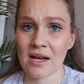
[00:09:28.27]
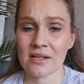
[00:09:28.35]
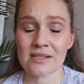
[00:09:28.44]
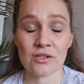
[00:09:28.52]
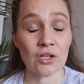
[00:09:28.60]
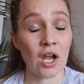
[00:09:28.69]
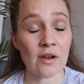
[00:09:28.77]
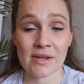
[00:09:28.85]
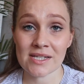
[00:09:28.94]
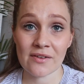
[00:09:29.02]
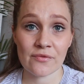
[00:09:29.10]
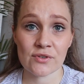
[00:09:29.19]
a lot of my
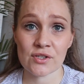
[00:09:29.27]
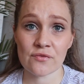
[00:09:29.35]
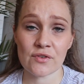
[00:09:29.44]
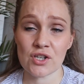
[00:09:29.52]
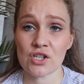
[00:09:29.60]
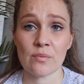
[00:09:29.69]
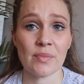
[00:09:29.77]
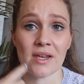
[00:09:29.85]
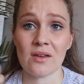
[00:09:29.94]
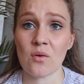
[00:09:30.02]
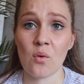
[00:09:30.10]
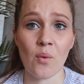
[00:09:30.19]
stuff was free
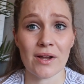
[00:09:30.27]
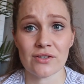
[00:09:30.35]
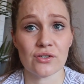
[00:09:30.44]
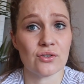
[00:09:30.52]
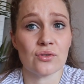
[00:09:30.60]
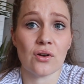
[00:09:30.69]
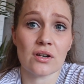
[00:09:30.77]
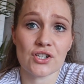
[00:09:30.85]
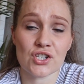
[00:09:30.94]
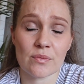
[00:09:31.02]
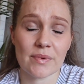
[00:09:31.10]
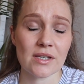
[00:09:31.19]
shipping or $1 to $2
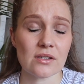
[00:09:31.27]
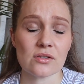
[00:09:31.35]
shipping.